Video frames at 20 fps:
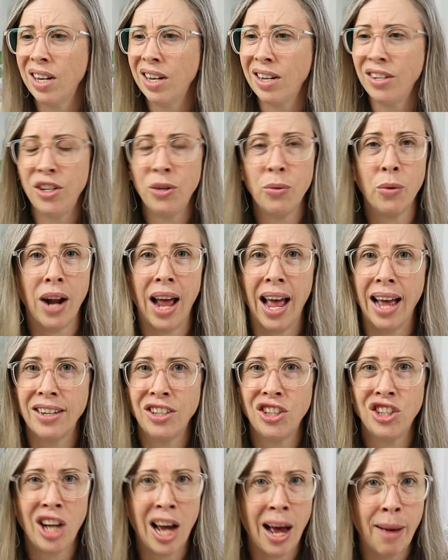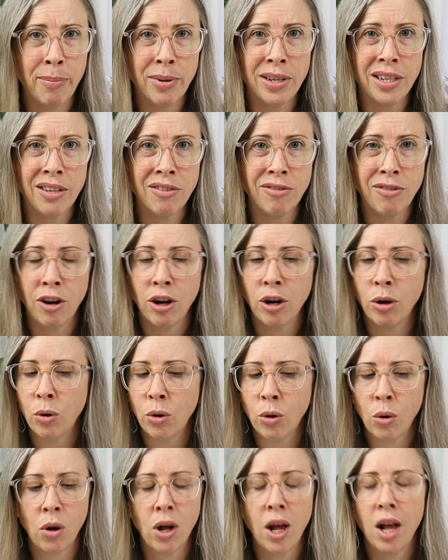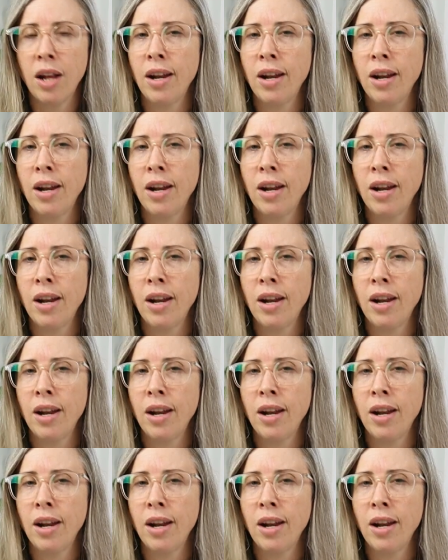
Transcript: Do you want to sharpen the photo at all?